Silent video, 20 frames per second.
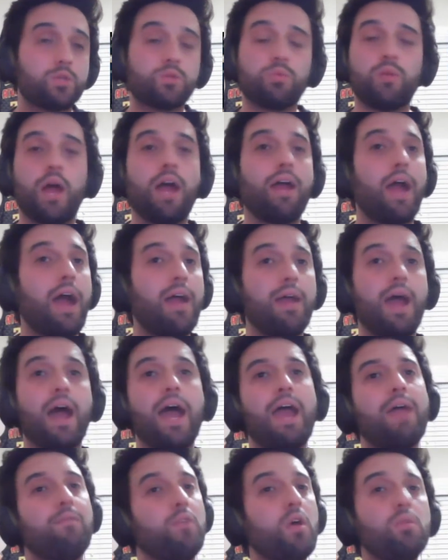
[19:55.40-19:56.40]

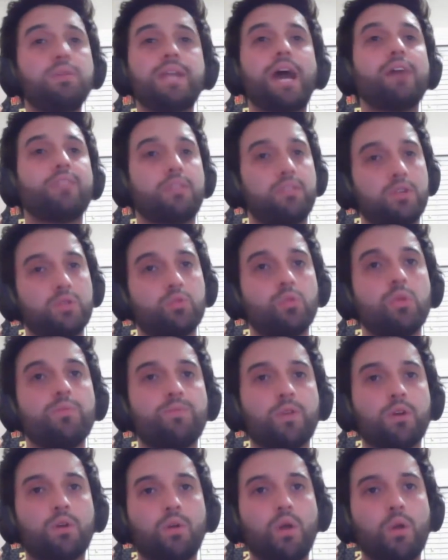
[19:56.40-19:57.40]
I have no doubt that there's room
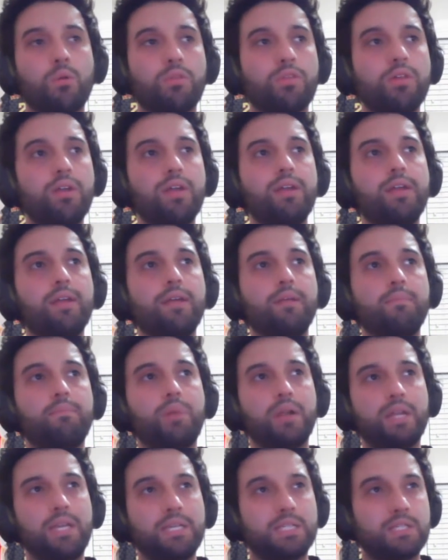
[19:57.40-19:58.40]
for growth,
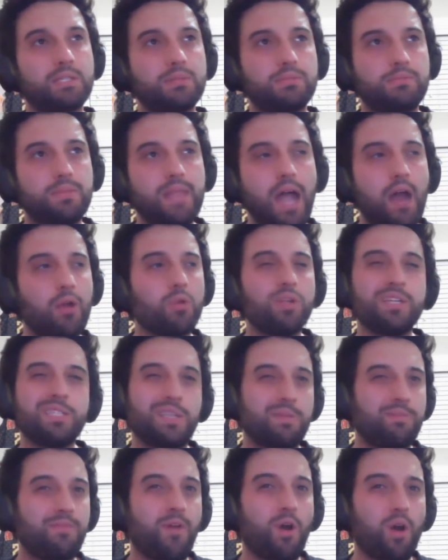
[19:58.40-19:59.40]
but he's not only is
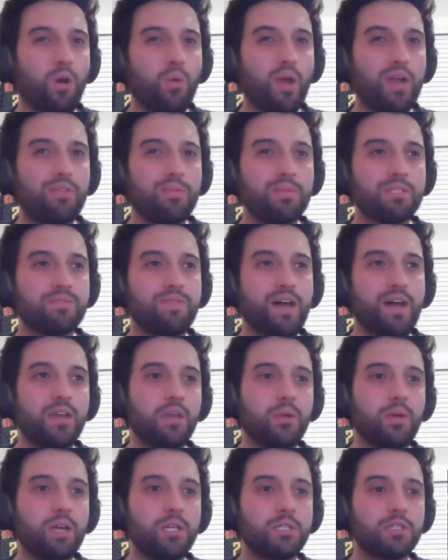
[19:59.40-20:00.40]
he far away from this
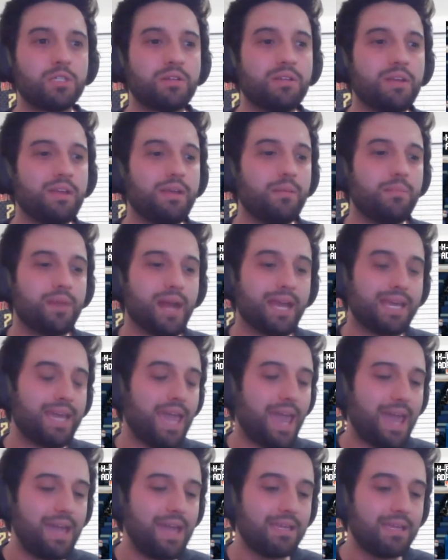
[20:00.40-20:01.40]
valuation, but I
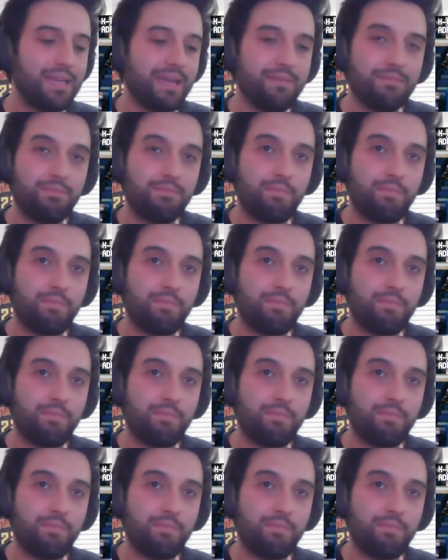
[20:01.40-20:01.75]
can't get